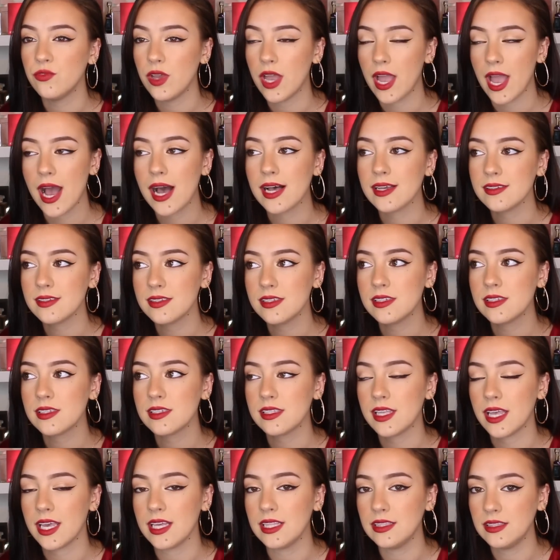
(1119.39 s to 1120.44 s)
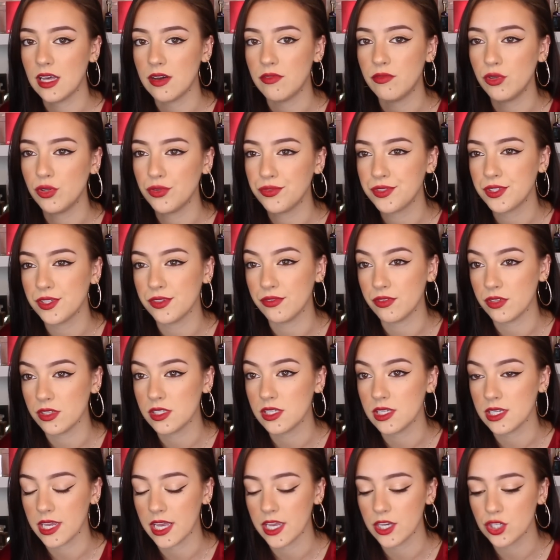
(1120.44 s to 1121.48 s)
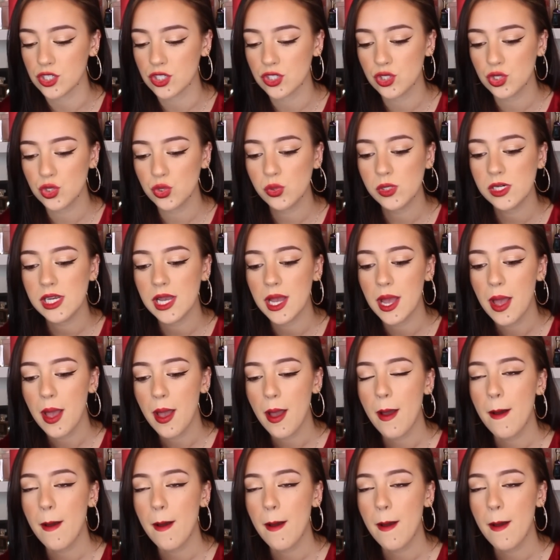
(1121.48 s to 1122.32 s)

has this like level of sophistication to it,